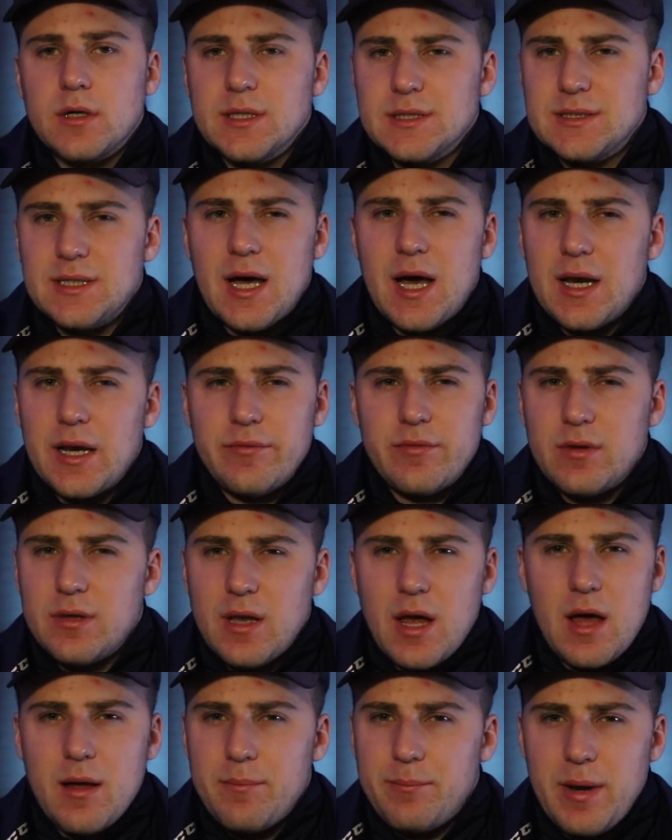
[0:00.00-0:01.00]
because
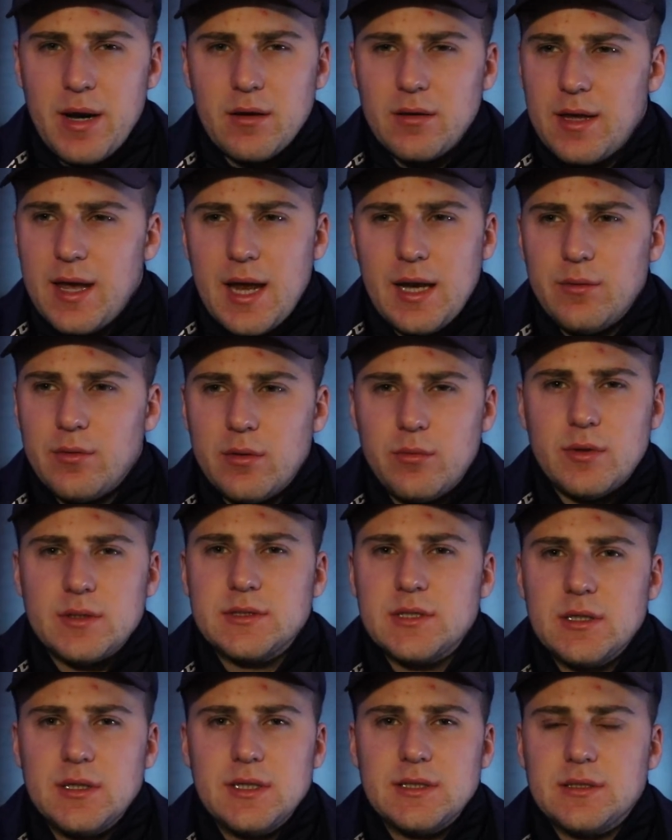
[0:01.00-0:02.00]
not barely anyone
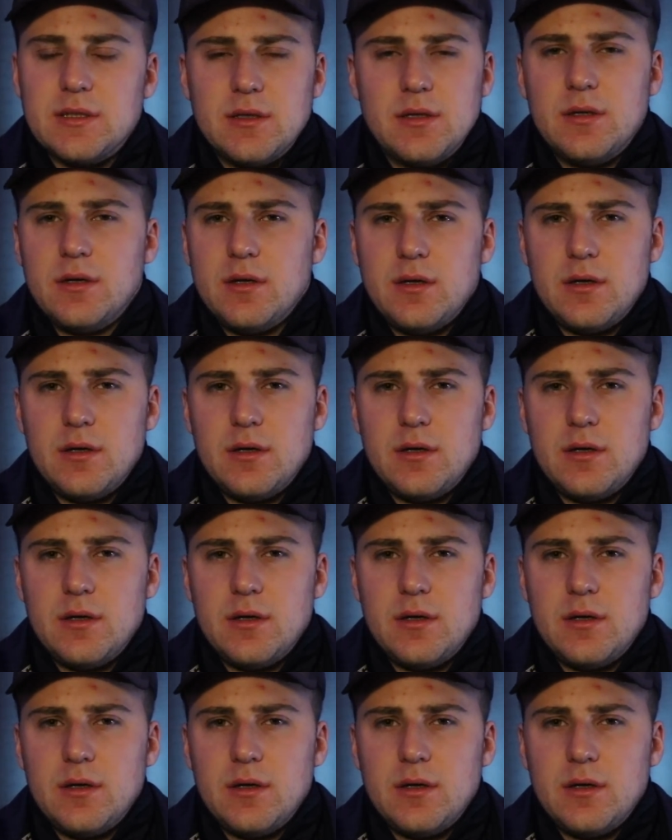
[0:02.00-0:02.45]
wants to listen.